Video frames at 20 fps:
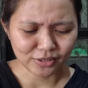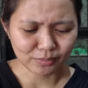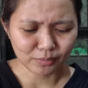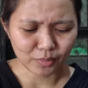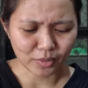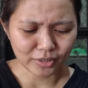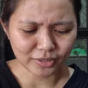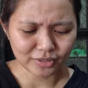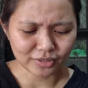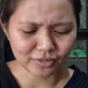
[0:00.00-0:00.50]

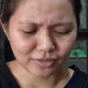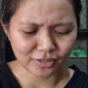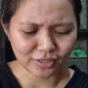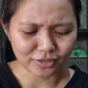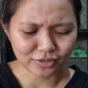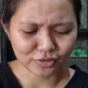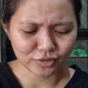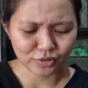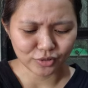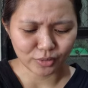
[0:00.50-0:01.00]
Smart
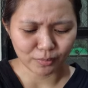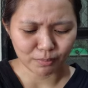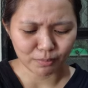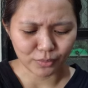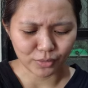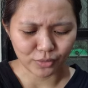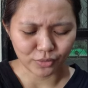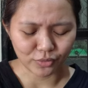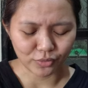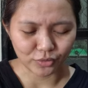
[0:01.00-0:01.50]
Collection
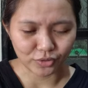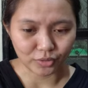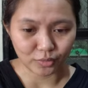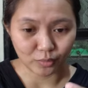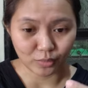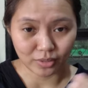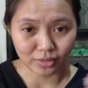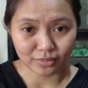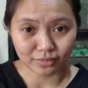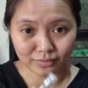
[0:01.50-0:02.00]
number
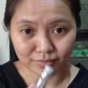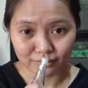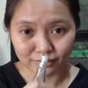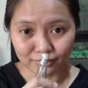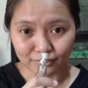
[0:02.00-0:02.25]
31.